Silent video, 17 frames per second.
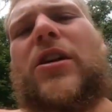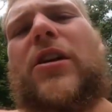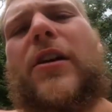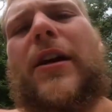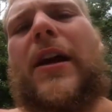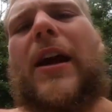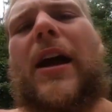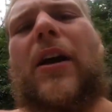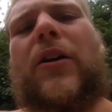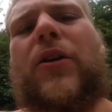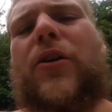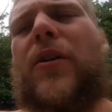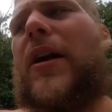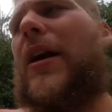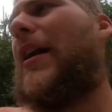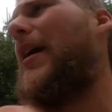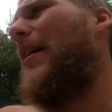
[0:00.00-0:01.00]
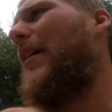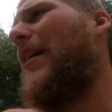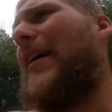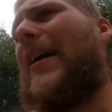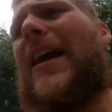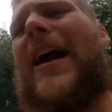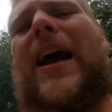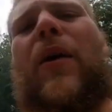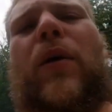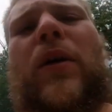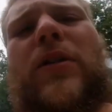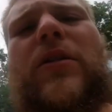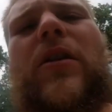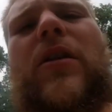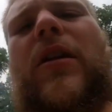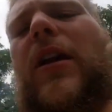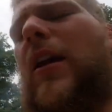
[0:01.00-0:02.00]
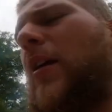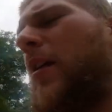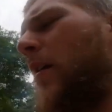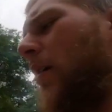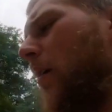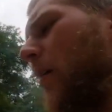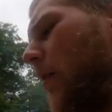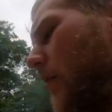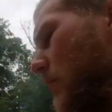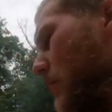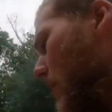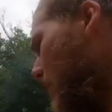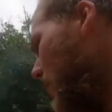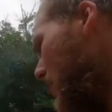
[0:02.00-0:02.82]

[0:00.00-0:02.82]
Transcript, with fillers: turning out great at like an hour 30. So I'm